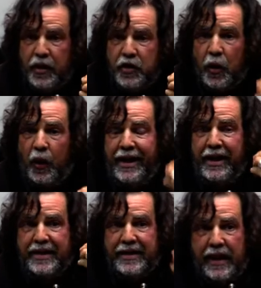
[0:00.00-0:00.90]
so
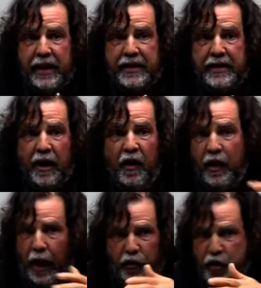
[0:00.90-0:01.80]
in a sense,
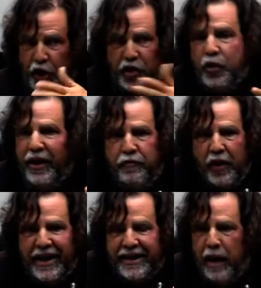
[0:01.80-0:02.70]
just to give
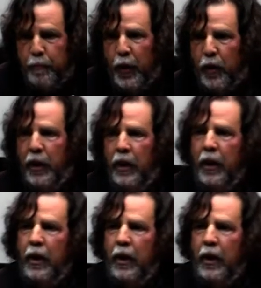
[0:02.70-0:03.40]
you an example,